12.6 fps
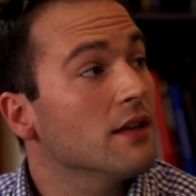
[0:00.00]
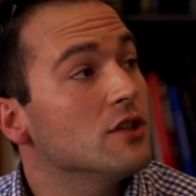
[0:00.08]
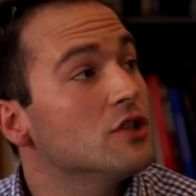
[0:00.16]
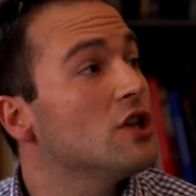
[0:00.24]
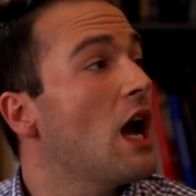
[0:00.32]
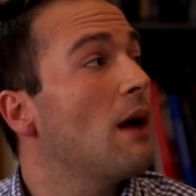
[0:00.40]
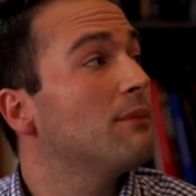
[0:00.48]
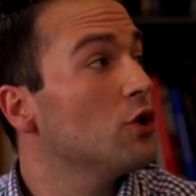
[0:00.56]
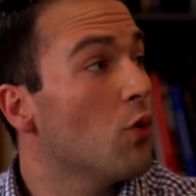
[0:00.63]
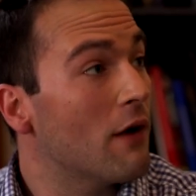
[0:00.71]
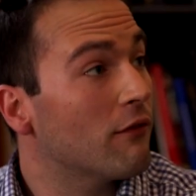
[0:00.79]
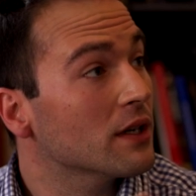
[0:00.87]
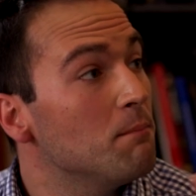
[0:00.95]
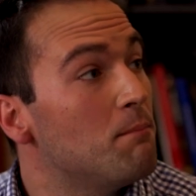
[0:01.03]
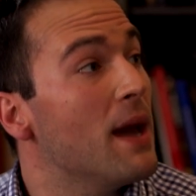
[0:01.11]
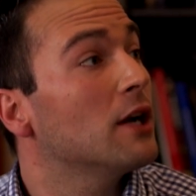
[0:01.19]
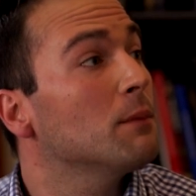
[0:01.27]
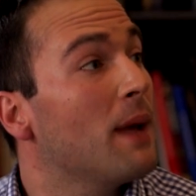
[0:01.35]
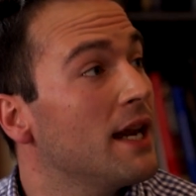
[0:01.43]
give the job to whoever can
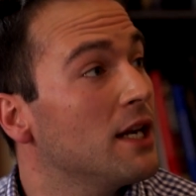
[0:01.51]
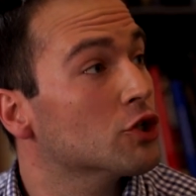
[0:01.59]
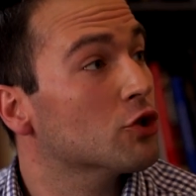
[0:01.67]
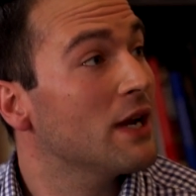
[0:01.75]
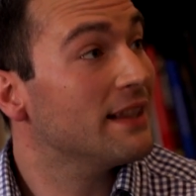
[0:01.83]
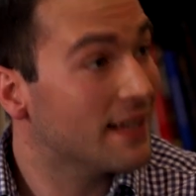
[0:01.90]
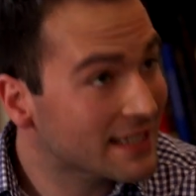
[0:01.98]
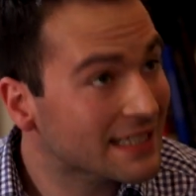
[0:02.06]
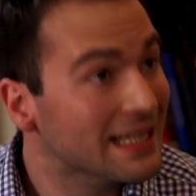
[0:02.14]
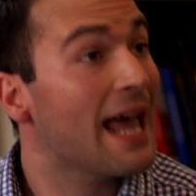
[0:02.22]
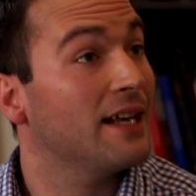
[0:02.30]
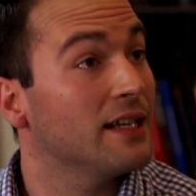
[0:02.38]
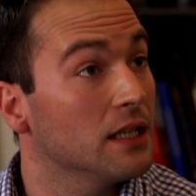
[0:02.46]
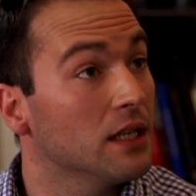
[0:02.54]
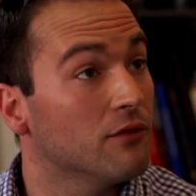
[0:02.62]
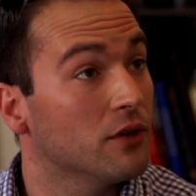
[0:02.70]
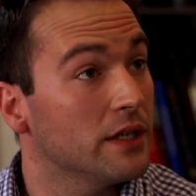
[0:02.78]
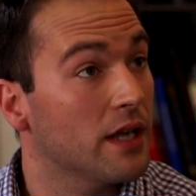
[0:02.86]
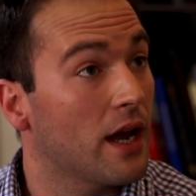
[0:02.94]
better penetrate this Latin
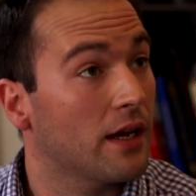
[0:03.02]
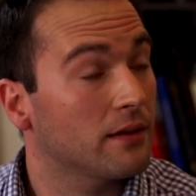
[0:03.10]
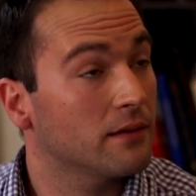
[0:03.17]
delivery guy.